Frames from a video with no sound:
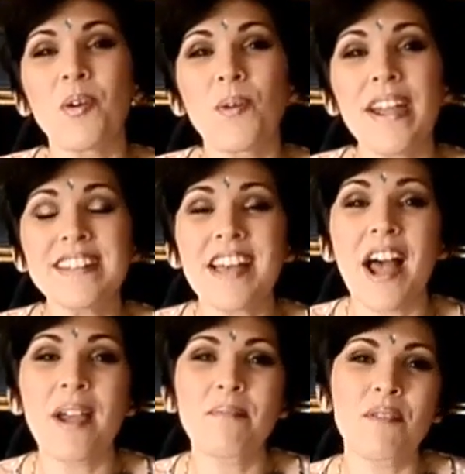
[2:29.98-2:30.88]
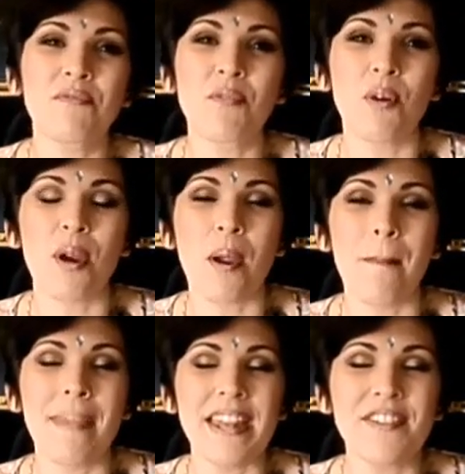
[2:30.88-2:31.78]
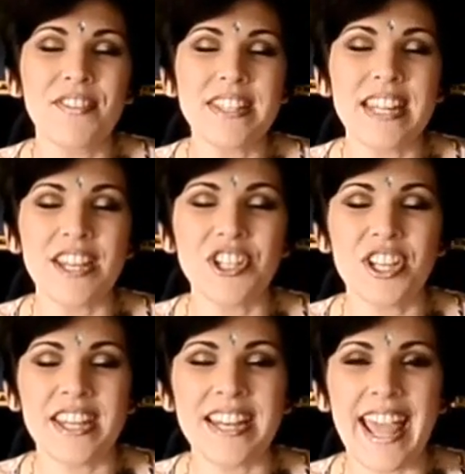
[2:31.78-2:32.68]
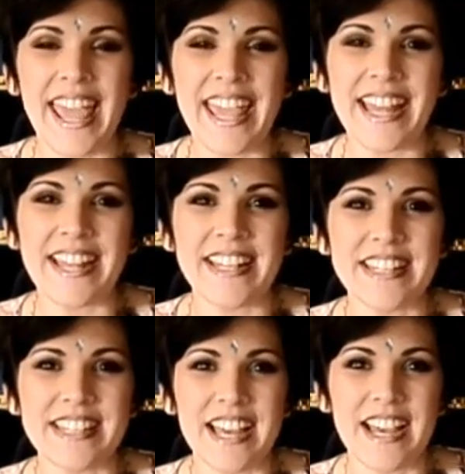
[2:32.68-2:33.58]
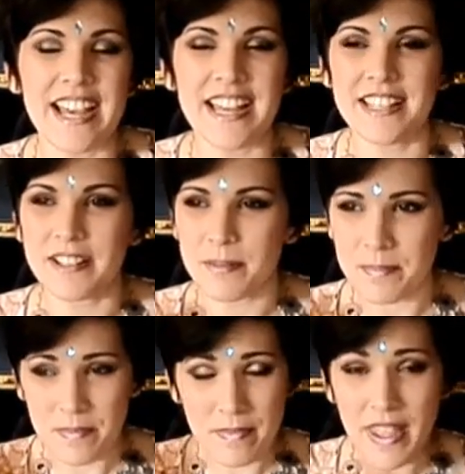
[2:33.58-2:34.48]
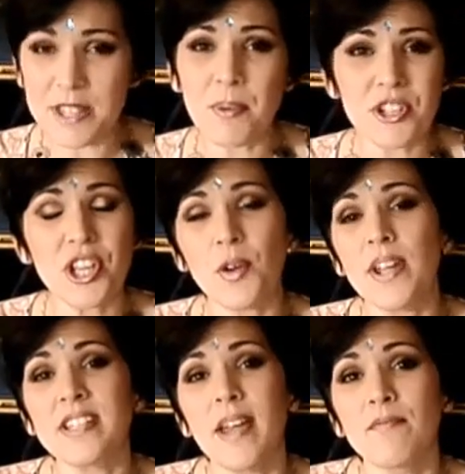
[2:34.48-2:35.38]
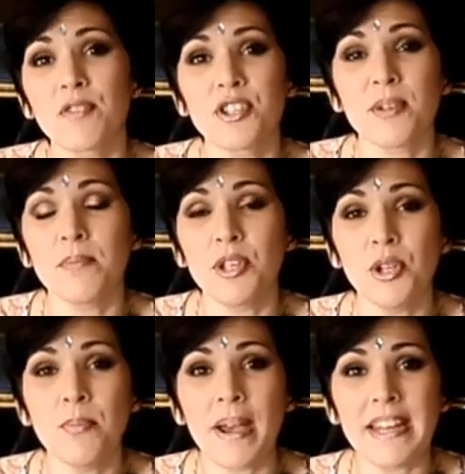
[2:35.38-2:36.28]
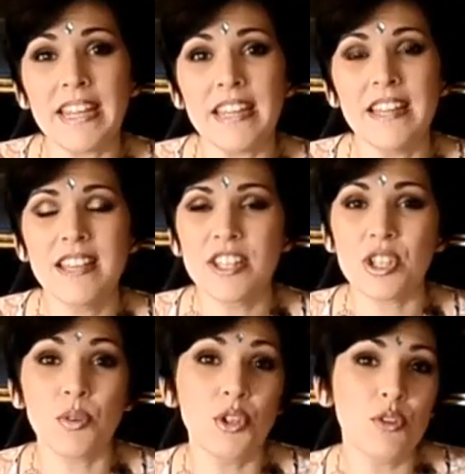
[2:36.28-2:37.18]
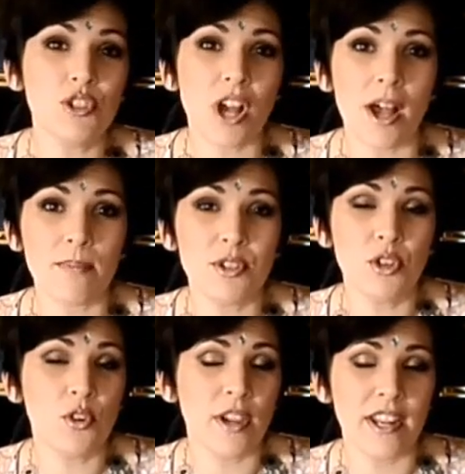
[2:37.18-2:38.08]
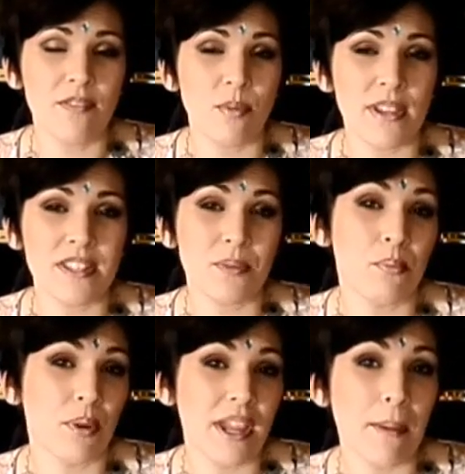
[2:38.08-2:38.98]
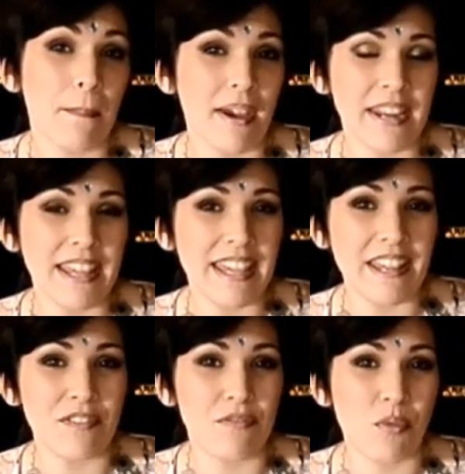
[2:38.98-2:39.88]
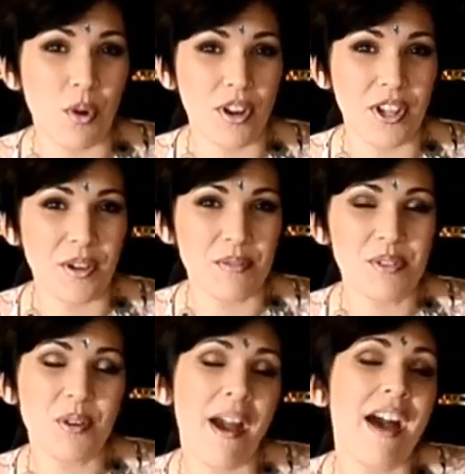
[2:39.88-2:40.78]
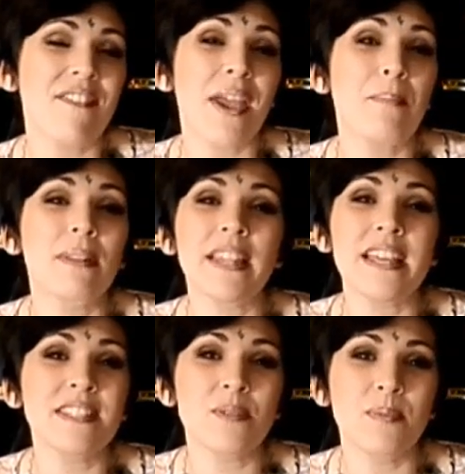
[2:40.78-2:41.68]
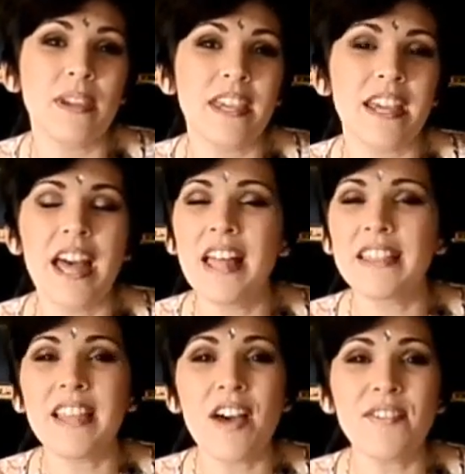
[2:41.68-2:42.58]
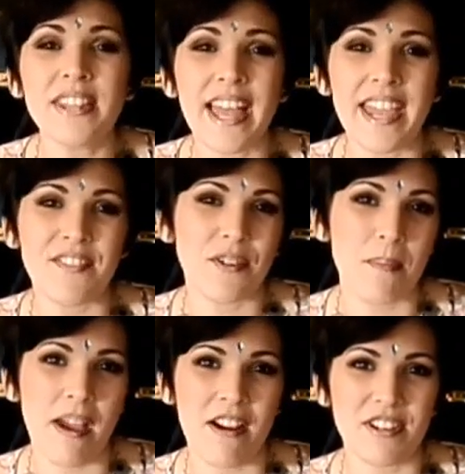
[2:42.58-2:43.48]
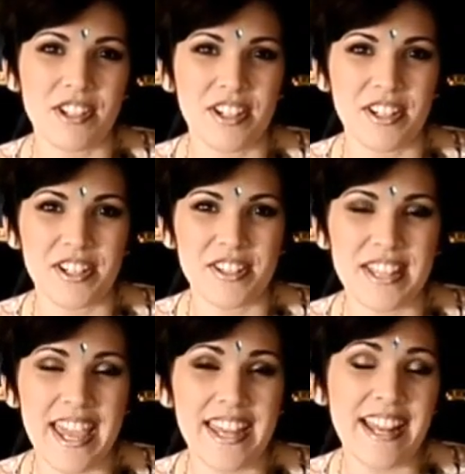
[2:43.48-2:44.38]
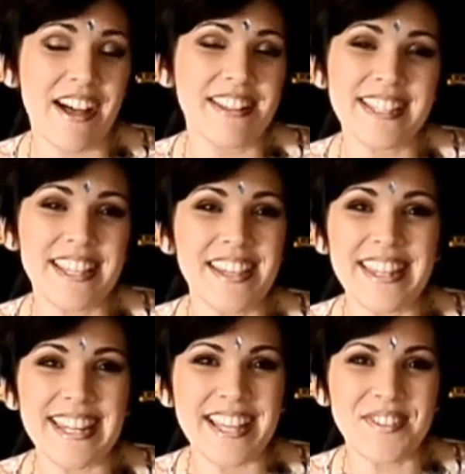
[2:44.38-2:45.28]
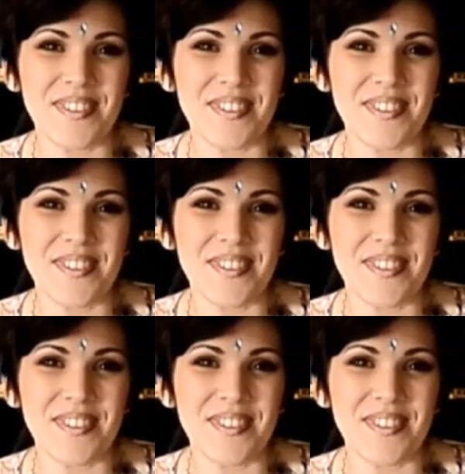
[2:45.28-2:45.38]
great time for manifestation, and especially a great time for some new money. So new jobs, new creative ways to bring money in for you. So have a blessed week. Love and light from my heart to yours. And I'll see you in the next